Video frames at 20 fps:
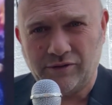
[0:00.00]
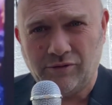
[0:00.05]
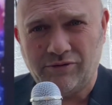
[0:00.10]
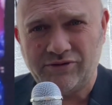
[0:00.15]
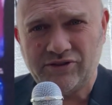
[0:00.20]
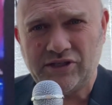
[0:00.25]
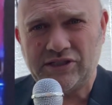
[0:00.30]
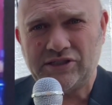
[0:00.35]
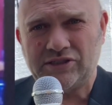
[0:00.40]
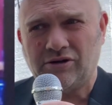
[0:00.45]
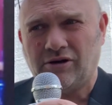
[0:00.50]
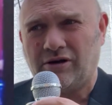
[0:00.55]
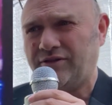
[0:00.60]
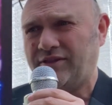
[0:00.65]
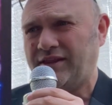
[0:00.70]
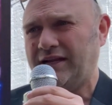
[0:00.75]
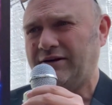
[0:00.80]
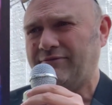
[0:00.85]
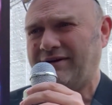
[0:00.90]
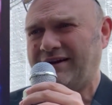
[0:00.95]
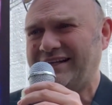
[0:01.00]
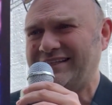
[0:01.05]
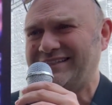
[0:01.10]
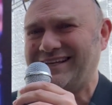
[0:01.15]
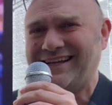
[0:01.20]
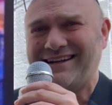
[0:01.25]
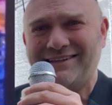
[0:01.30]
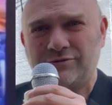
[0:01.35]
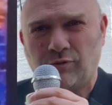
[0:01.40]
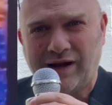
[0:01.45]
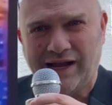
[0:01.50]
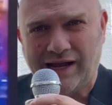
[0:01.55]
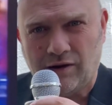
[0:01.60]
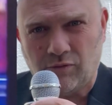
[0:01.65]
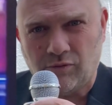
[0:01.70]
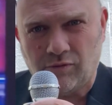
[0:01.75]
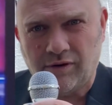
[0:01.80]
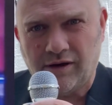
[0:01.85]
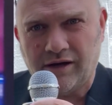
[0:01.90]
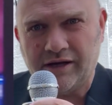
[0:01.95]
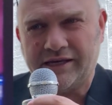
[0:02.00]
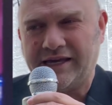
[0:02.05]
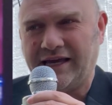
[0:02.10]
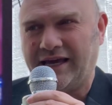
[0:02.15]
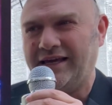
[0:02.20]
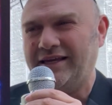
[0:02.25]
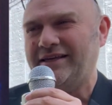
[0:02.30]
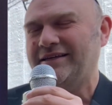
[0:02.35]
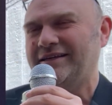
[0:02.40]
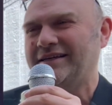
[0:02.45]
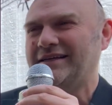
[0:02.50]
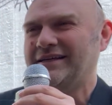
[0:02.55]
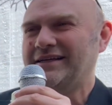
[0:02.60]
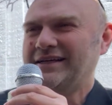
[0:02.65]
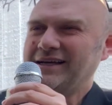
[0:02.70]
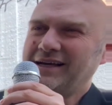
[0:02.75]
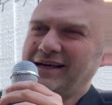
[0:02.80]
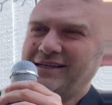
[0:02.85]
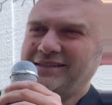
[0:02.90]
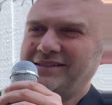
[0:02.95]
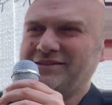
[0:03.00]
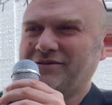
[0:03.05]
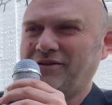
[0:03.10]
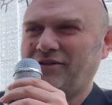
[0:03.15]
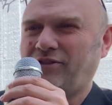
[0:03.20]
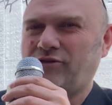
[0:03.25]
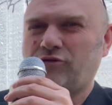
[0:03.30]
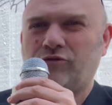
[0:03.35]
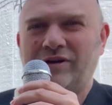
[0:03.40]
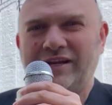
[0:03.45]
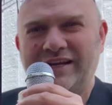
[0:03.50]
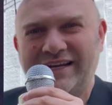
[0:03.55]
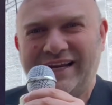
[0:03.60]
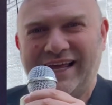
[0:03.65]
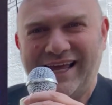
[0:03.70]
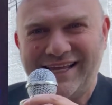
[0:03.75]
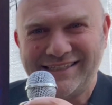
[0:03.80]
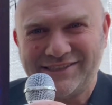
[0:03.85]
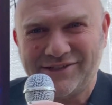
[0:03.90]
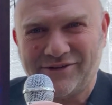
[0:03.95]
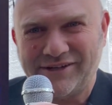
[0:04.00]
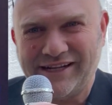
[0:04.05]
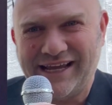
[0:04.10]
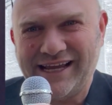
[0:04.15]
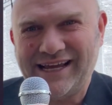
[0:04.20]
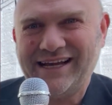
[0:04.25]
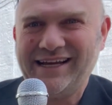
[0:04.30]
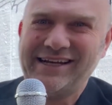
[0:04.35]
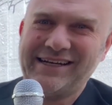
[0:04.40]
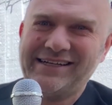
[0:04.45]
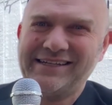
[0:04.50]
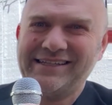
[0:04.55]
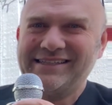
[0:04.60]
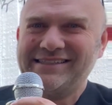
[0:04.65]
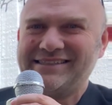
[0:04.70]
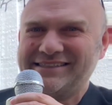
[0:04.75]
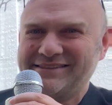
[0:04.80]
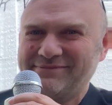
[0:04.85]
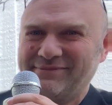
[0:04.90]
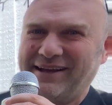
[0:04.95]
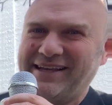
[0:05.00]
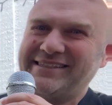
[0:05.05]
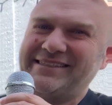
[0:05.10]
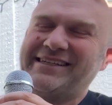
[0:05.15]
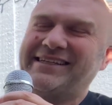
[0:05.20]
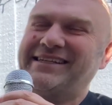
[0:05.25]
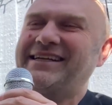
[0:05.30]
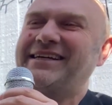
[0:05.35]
also he's got a thing around his head as well. Okay, so he's got 3 layers on here. This is amazing, isn't